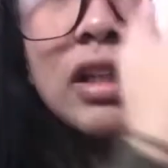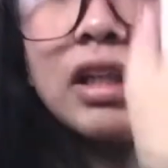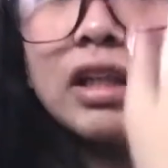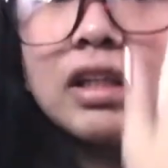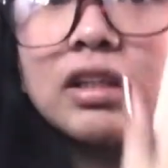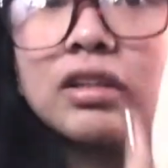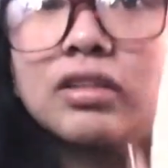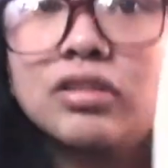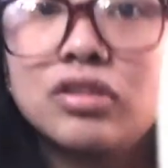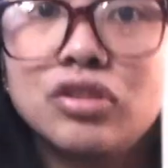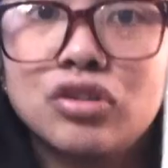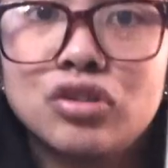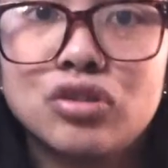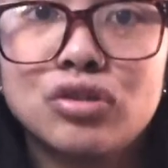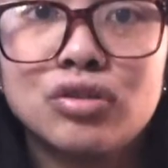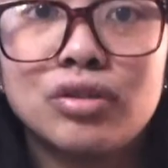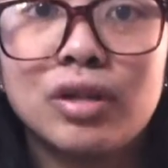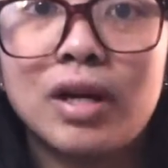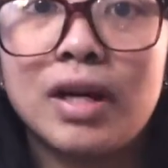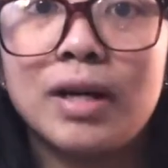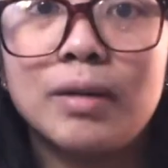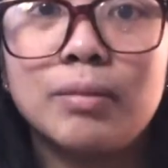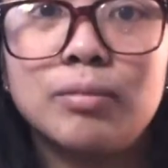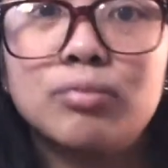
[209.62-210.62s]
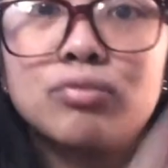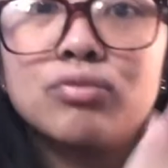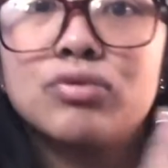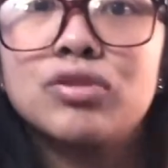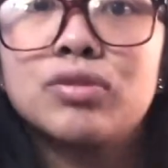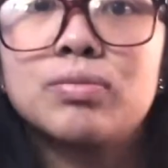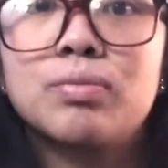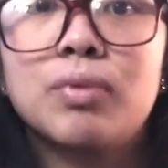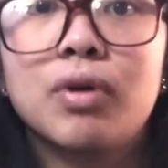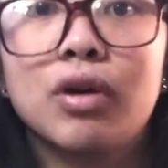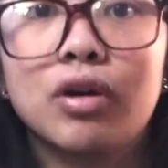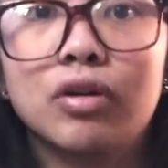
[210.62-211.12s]
like stripe
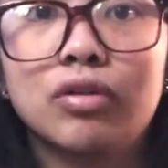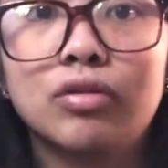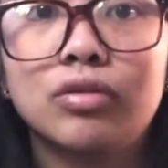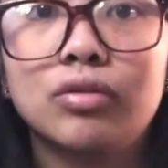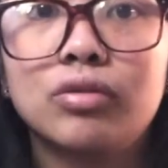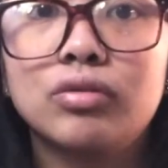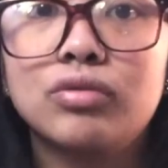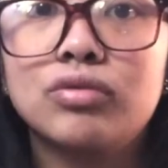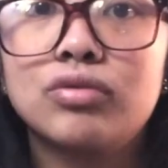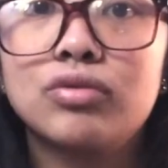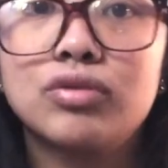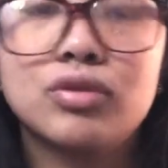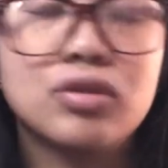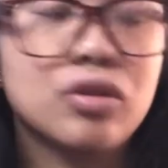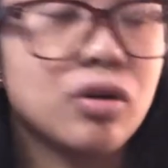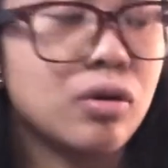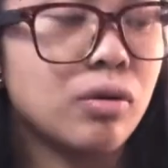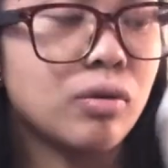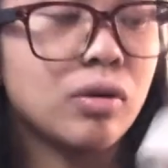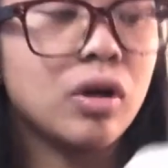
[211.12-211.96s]
sparkles, you know.